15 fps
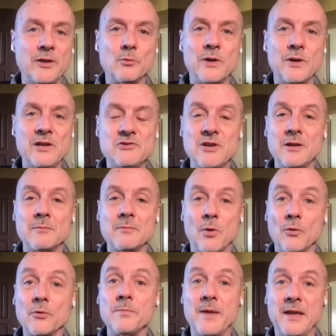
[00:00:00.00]
reaching
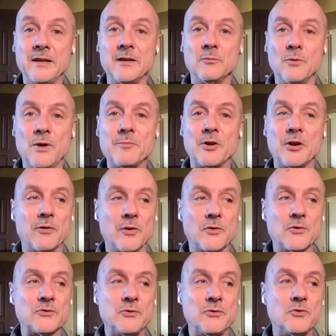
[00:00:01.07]
both men and women are
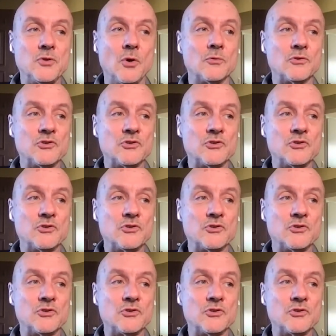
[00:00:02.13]
those who don't